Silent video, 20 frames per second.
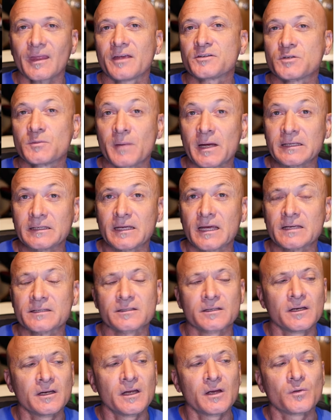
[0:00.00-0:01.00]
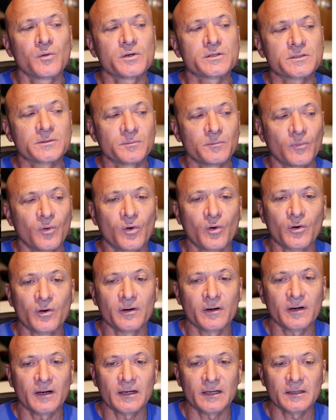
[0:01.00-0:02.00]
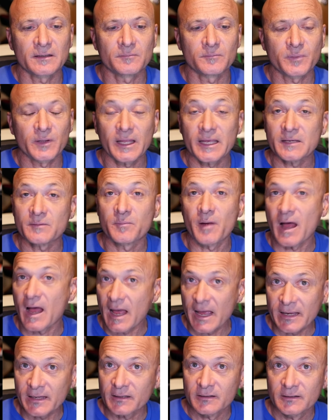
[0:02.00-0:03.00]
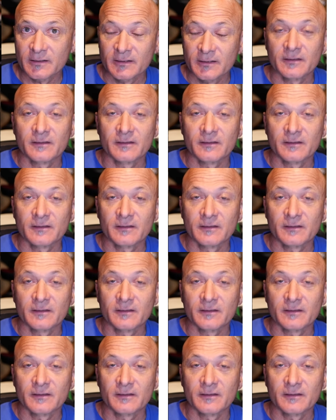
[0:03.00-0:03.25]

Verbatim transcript: as you might guess, was more um, played by